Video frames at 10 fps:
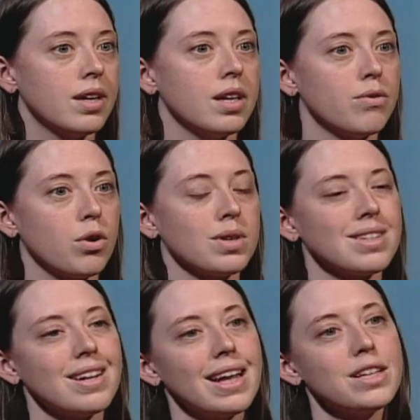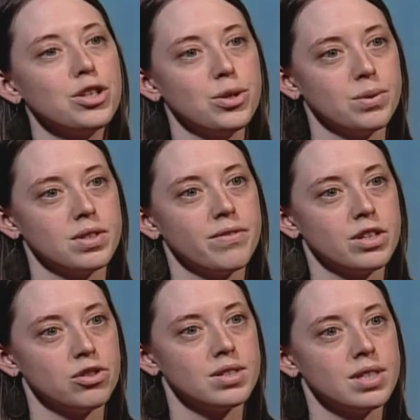and focus on end-use
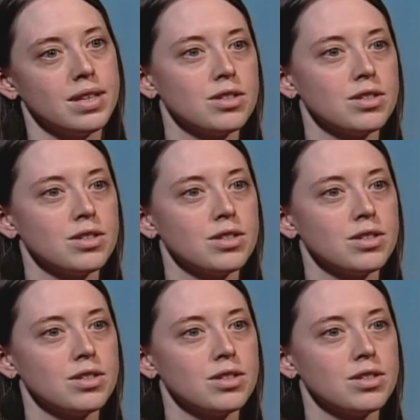efficiency.